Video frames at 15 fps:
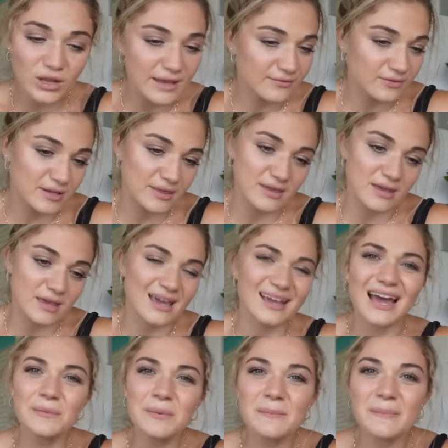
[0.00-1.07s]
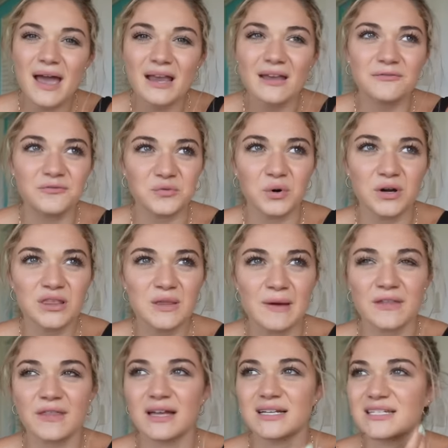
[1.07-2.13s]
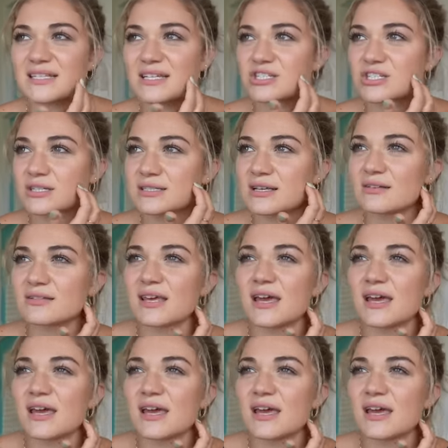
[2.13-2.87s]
everything. I kind of went back and forth about that decision because I was